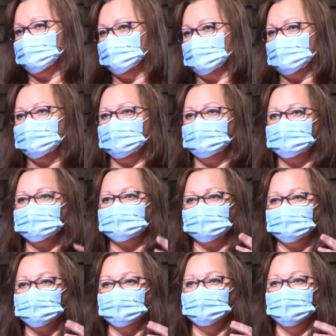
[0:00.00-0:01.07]
because
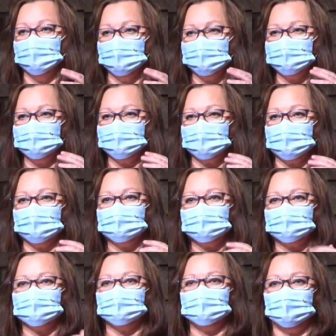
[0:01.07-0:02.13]
it's important for
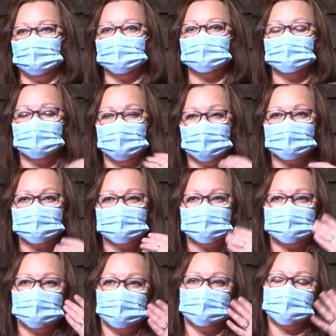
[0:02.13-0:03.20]
us to take
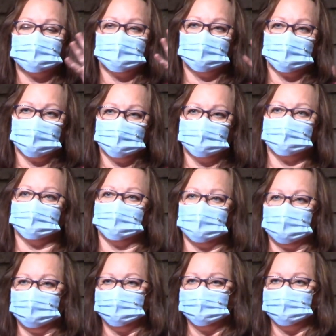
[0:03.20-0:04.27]
next steps in our
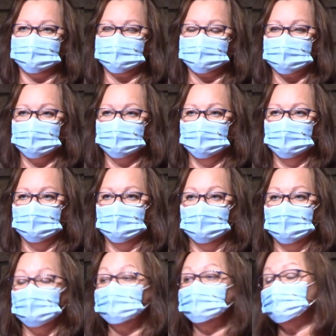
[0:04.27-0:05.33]
journey.
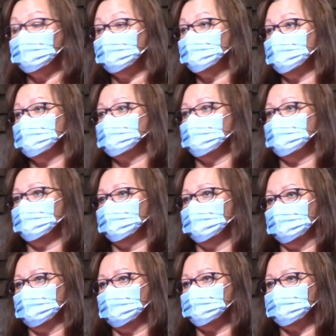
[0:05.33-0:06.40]
And you'll notice on the
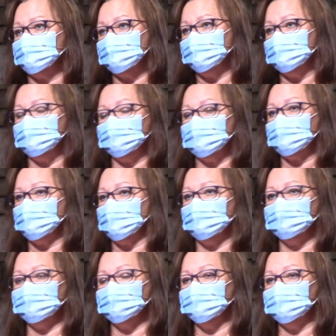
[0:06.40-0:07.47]
financial commitment
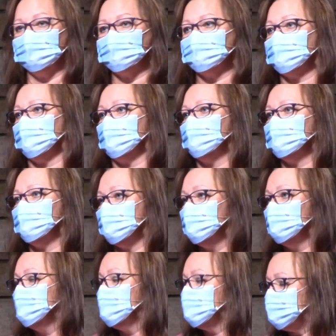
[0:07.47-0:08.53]
card, the pledge card,
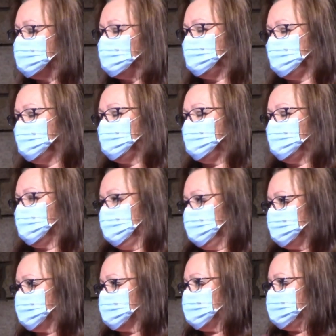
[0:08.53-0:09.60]
that we even
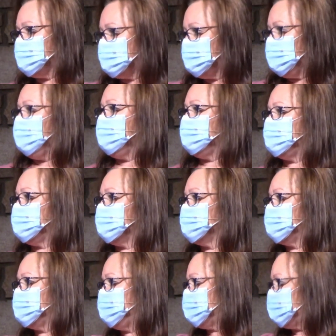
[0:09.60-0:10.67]
offer a spot there
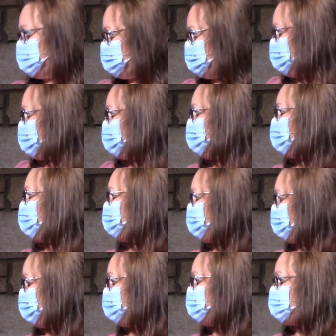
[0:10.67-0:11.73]
where you can check
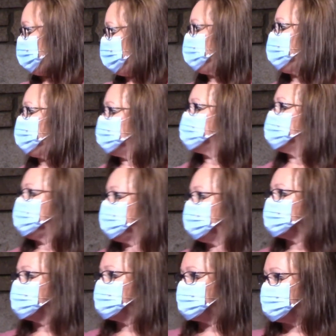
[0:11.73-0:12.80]
off, I'm taking the
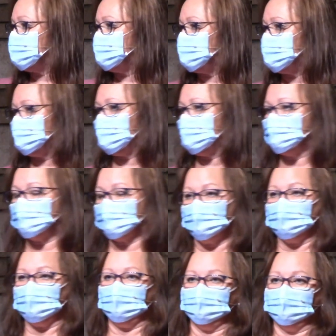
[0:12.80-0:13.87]
next step in my
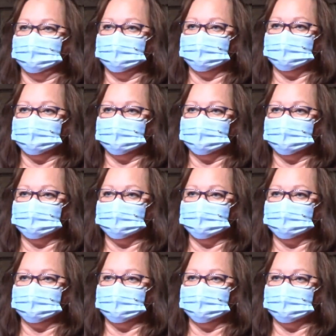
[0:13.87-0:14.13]
journey.